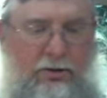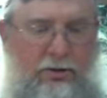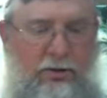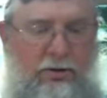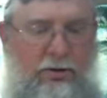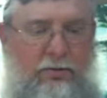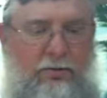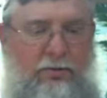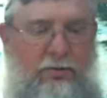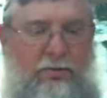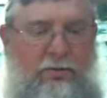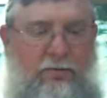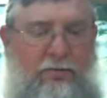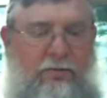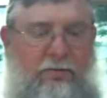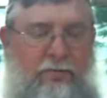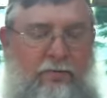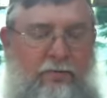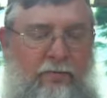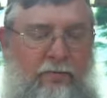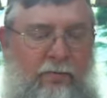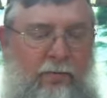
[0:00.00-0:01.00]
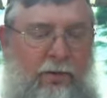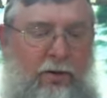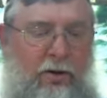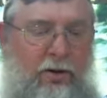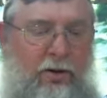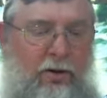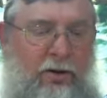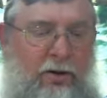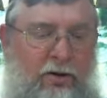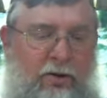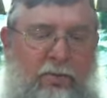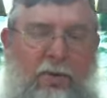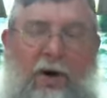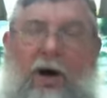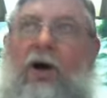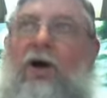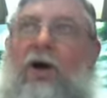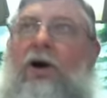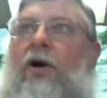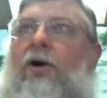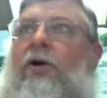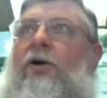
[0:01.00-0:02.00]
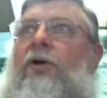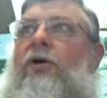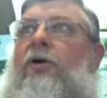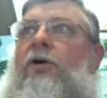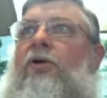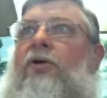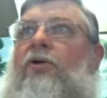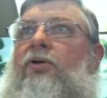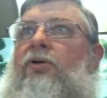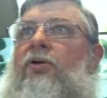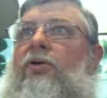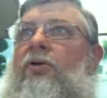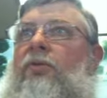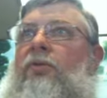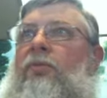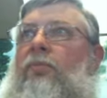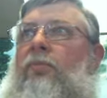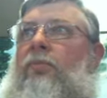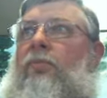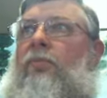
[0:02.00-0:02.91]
the potter, the